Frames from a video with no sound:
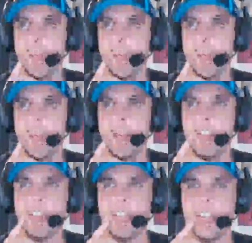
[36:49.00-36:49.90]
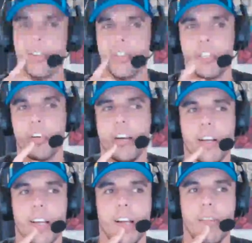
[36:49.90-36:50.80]
or maybe she's got hit across the eye,
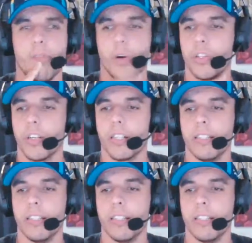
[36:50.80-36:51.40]
unfortunately.